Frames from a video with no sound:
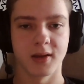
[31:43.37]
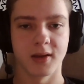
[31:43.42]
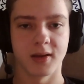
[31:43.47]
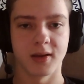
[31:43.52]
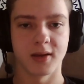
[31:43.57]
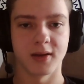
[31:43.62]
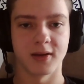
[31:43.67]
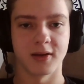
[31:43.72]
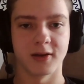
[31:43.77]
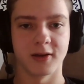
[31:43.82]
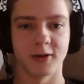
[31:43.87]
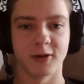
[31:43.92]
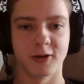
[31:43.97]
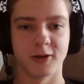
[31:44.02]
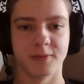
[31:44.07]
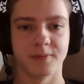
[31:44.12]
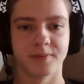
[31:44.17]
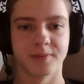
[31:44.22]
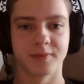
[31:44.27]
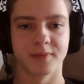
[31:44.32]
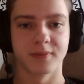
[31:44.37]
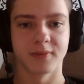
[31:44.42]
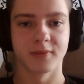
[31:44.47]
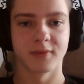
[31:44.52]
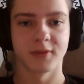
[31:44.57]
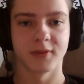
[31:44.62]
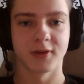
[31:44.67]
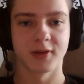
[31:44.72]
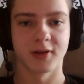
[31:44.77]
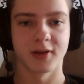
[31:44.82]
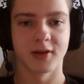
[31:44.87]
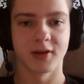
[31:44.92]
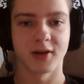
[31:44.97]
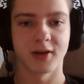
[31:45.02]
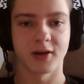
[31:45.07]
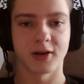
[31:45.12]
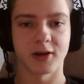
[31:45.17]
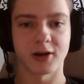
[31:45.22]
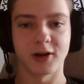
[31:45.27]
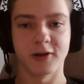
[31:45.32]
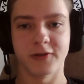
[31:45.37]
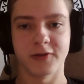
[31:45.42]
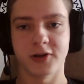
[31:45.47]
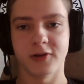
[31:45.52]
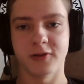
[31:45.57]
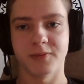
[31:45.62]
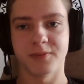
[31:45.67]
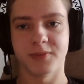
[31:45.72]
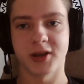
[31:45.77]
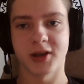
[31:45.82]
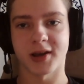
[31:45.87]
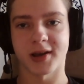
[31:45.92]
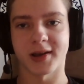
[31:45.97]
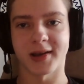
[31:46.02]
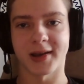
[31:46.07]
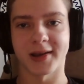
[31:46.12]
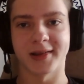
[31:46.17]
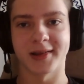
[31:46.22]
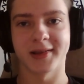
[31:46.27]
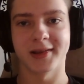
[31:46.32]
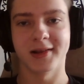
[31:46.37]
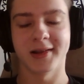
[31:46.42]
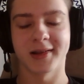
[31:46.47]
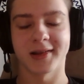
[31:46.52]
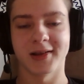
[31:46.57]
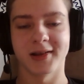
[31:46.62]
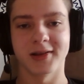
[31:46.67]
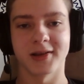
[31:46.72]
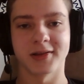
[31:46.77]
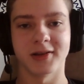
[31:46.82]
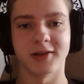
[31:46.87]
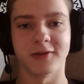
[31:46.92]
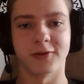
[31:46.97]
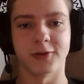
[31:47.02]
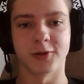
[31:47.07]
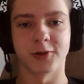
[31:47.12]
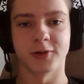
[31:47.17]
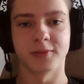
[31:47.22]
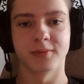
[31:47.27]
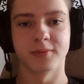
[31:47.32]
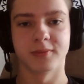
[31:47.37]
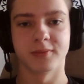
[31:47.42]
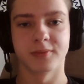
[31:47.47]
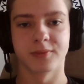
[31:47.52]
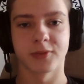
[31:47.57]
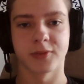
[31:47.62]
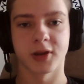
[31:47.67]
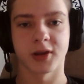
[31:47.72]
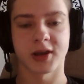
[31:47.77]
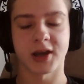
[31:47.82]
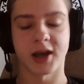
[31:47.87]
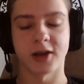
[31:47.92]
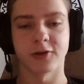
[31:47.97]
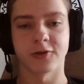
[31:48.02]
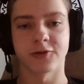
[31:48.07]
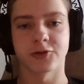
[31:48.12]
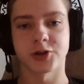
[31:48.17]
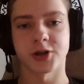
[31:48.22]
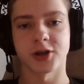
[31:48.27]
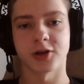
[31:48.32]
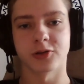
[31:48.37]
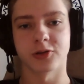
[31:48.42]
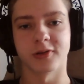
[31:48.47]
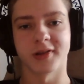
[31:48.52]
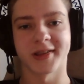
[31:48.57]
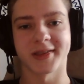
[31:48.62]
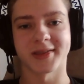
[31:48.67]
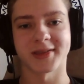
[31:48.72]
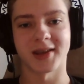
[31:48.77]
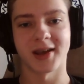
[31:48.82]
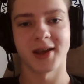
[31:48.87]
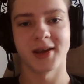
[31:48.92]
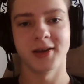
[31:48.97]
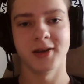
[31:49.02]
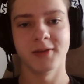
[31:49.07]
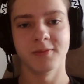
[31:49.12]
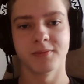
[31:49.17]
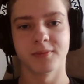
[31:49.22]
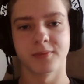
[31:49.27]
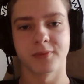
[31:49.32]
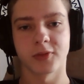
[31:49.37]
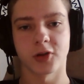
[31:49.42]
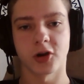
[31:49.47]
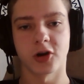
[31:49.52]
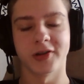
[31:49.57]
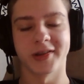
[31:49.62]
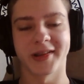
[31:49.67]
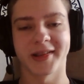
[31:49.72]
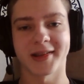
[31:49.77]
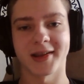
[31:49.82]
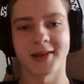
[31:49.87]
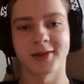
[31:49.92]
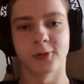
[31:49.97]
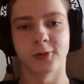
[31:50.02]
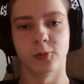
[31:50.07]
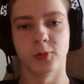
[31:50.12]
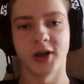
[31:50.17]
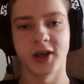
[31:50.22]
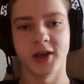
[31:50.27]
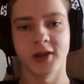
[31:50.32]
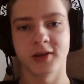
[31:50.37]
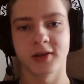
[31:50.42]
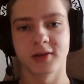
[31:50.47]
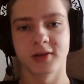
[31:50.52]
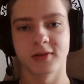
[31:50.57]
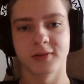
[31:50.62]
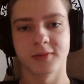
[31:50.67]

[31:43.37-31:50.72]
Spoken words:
Uh, However, yeah, I still say that if you're kind of trying to stay on set weight,